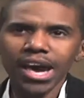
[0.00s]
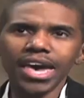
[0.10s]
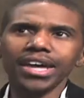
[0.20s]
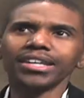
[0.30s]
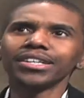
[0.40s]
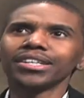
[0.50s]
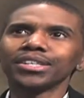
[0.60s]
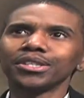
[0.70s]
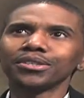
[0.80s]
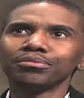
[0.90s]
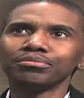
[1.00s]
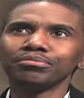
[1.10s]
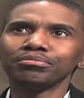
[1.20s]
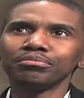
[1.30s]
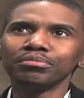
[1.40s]
And um,
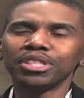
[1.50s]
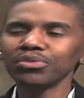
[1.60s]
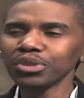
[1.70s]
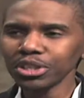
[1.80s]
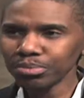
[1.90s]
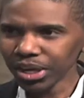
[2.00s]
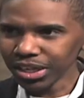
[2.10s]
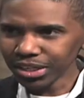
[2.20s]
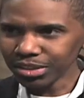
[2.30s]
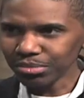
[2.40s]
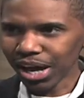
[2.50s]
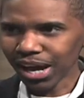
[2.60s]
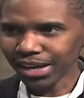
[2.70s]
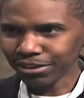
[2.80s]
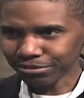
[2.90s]
didn't really pay it any
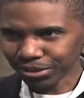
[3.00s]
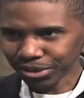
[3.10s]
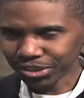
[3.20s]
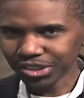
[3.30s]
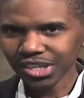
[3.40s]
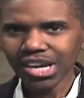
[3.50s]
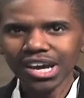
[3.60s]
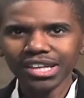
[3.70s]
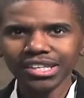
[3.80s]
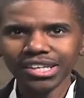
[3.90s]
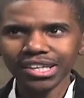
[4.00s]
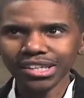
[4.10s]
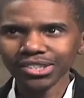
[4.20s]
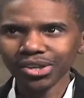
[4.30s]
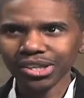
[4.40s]
mind at first. Then
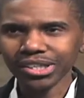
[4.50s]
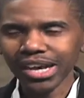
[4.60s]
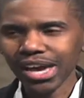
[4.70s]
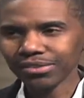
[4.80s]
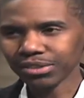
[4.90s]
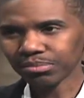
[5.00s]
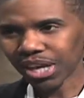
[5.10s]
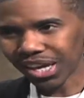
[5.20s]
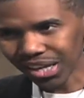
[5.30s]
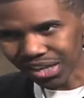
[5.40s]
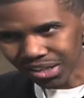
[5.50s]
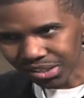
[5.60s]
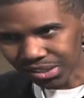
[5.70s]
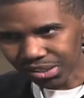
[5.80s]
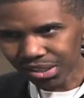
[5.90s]
I started to have some
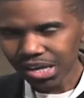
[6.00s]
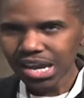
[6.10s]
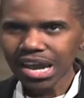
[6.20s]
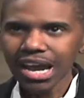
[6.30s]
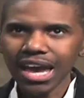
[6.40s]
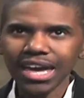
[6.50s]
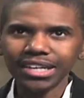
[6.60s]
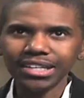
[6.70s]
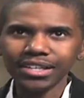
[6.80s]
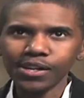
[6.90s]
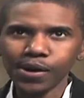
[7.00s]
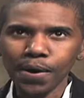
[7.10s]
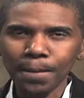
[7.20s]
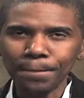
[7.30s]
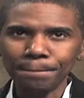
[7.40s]
headaches, mm -hmm. and
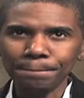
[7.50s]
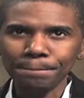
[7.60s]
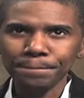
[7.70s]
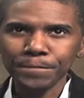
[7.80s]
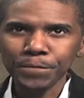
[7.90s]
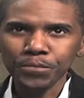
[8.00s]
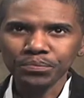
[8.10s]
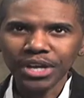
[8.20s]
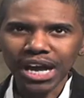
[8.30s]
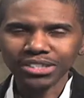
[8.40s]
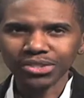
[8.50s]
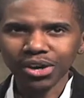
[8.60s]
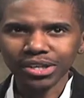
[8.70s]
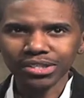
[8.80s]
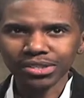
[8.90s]
um, I
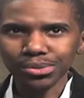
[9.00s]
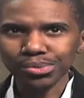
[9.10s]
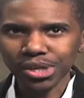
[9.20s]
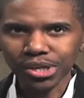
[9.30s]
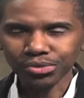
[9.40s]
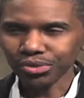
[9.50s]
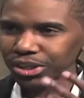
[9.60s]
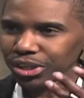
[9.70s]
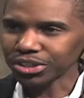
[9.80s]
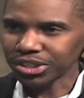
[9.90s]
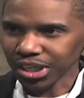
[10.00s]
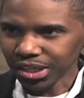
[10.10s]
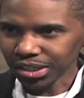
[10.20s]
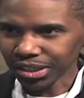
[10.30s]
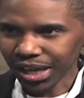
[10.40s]
started to uh,
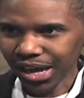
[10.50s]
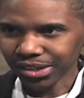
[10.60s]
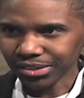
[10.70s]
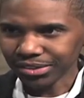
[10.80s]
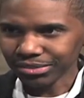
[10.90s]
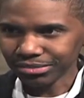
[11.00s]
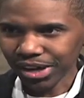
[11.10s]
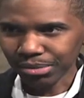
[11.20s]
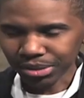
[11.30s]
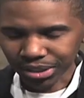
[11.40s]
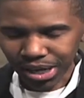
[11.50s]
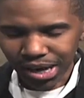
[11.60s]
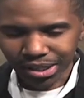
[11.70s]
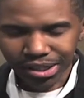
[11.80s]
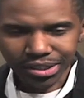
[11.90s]
regurgitate a lot, I vomit see. a lot, right.